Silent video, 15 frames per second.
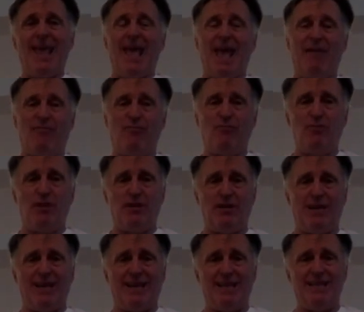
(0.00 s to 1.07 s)
have
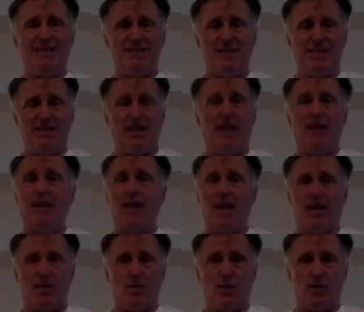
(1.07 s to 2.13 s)
really elicited a lot
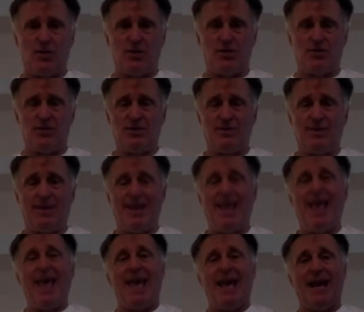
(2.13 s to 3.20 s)
of questions.
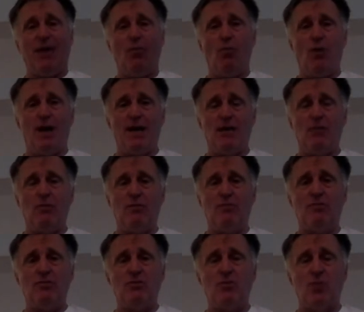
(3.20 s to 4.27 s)
And I want to go over
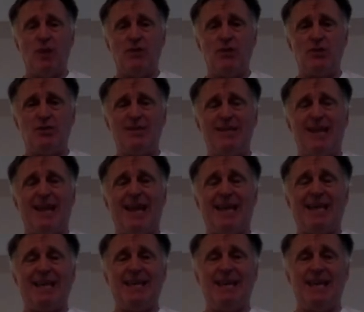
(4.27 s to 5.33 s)
those questions and I
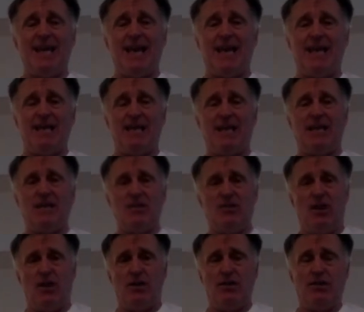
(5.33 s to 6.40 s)
cannot get it
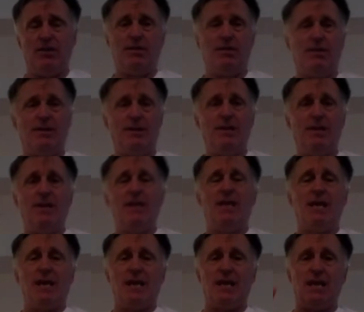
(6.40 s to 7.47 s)
done
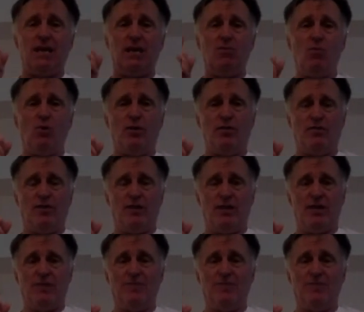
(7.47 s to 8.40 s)
in one video.